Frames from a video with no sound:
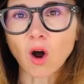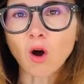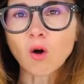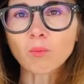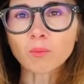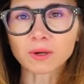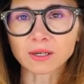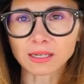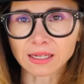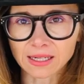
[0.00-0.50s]

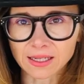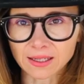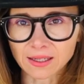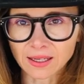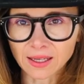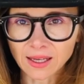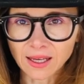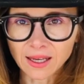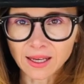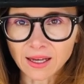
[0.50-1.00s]
Openly
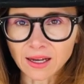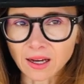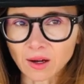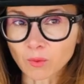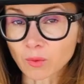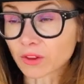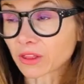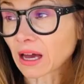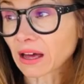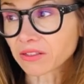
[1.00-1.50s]

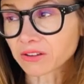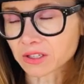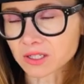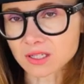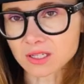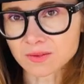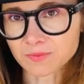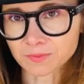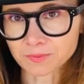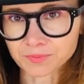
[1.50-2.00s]
with
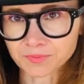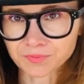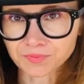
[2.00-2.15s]
others.